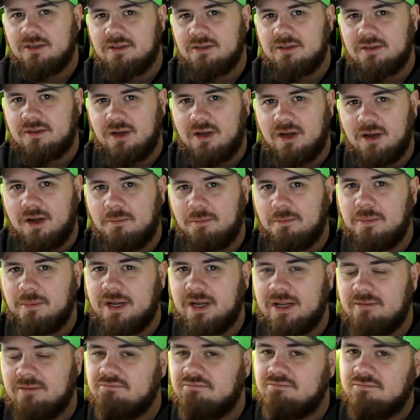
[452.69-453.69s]

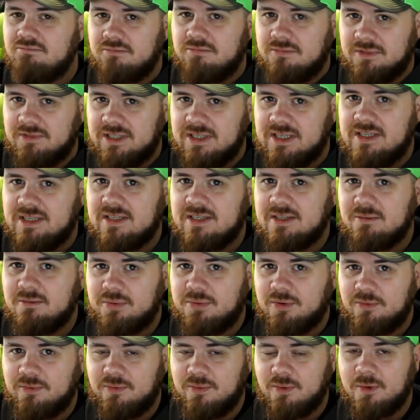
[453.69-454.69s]
but decent
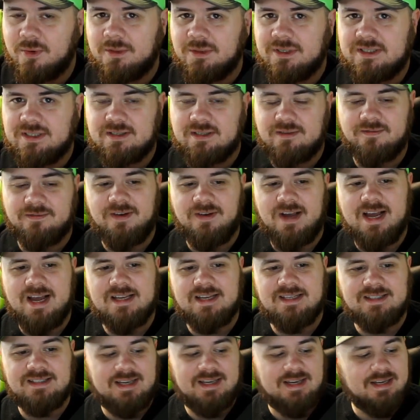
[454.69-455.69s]
performance
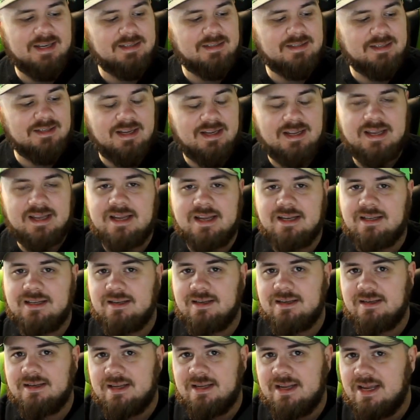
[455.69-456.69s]
device. And it
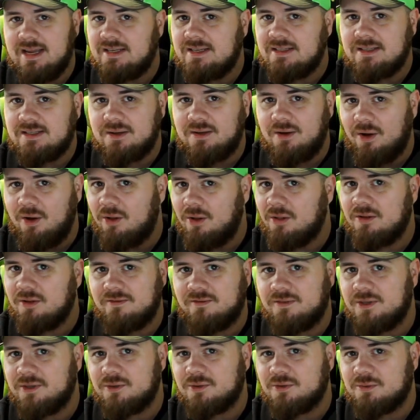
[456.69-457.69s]
hits all
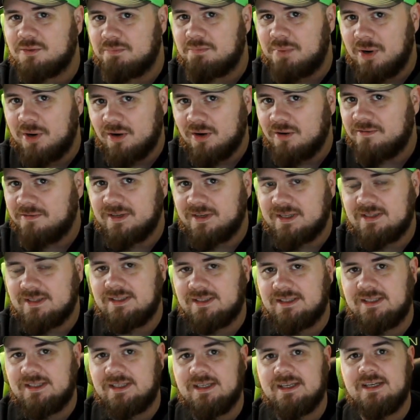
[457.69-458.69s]
of those
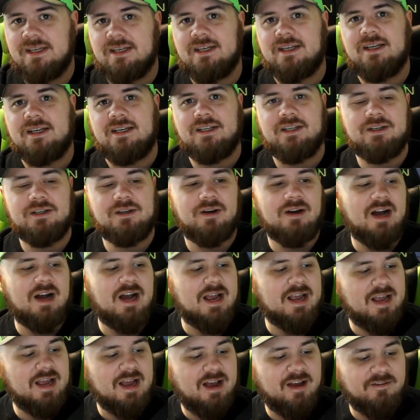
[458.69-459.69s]
perfectly.
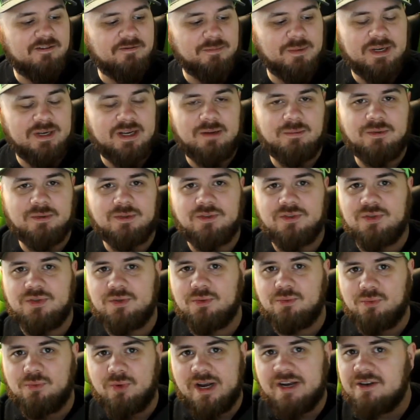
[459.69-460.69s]
I have been able
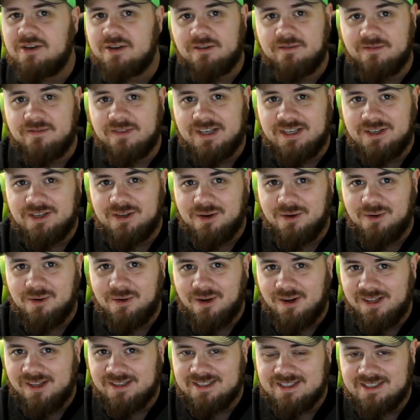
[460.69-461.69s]
to render video
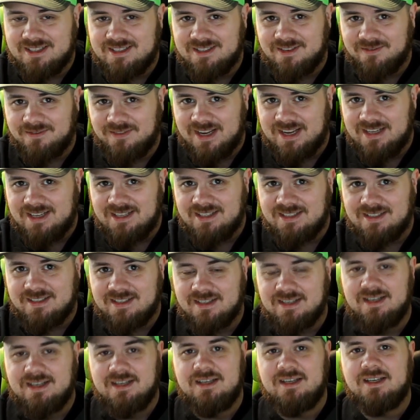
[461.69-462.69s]
on this device.
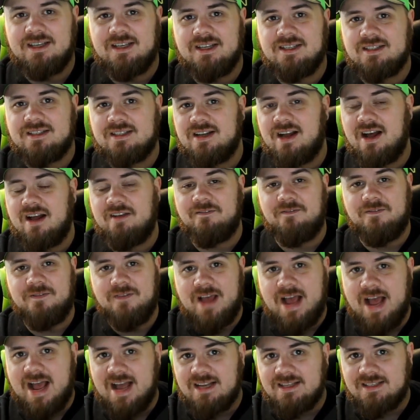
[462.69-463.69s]
It's not
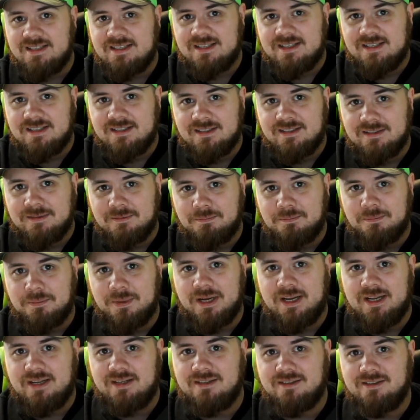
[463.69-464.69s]
fast,
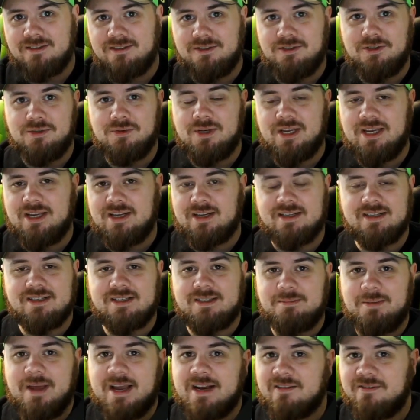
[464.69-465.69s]
but you can't
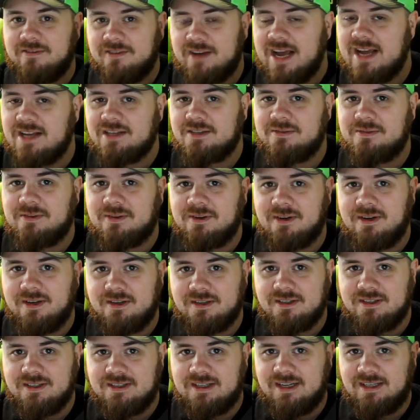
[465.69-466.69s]
expect fast for a
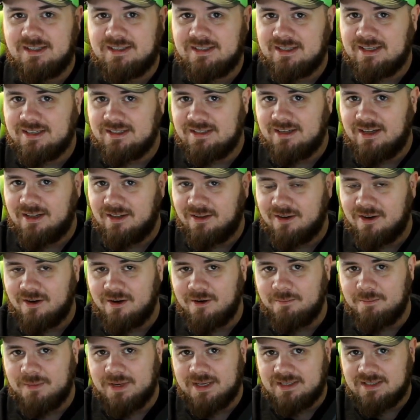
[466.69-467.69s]
$199
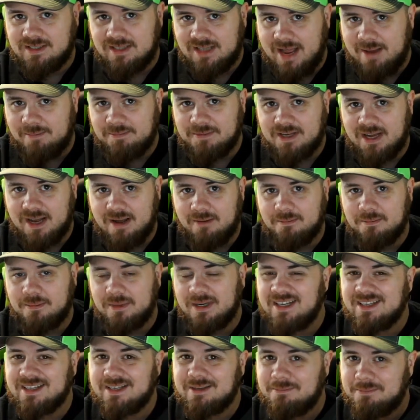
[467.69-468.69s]
ARM-based laptop,
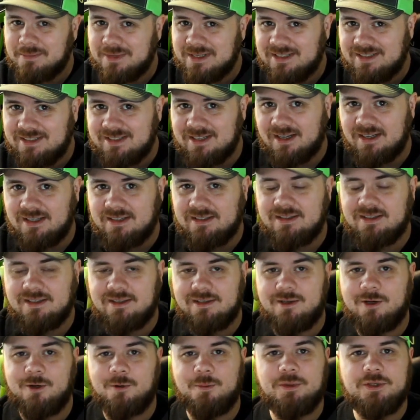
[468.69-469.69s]
but it can be done
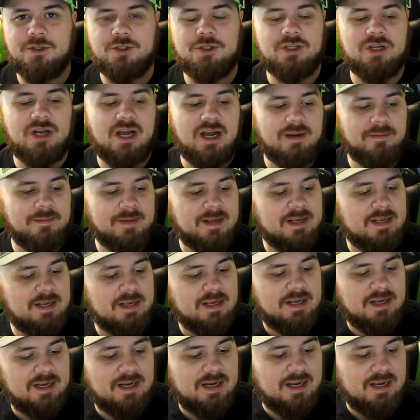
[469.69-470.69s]
in OpenShot.
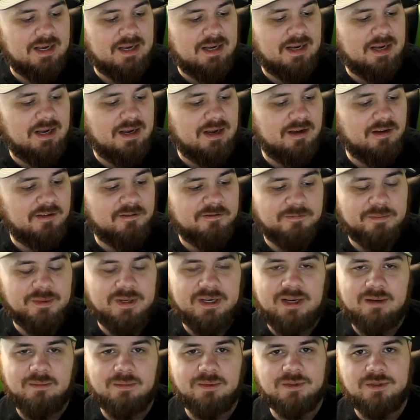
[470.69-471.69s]
I have
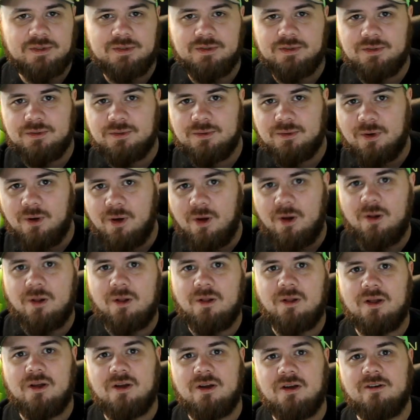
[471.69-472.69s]
been able to do
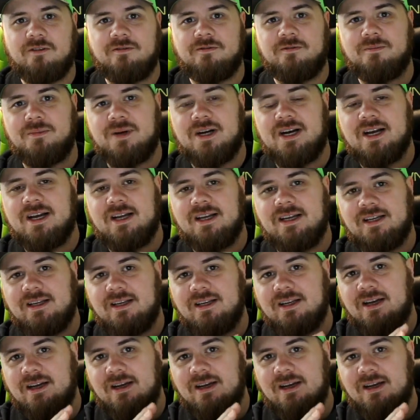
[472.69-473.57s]
all of my